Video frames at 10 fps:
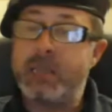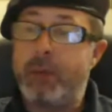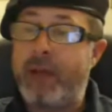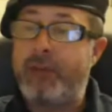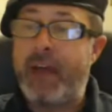
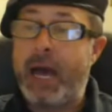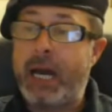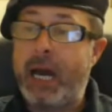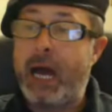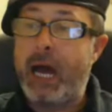about
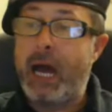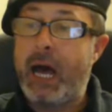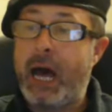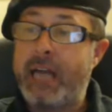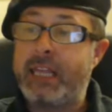that.
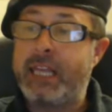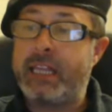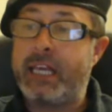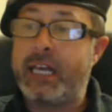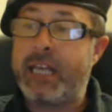I
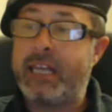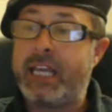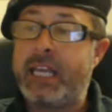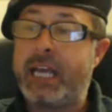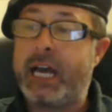think
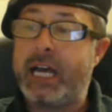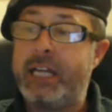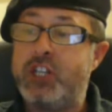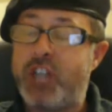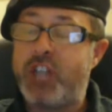
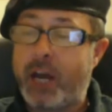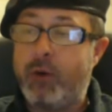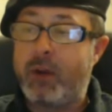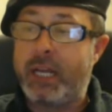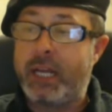
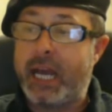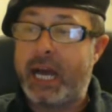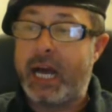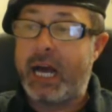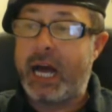generally
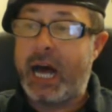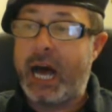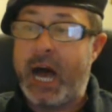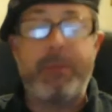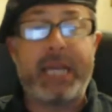
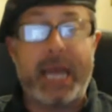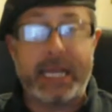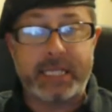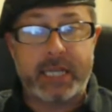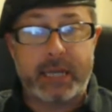I'm
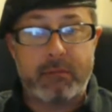against it.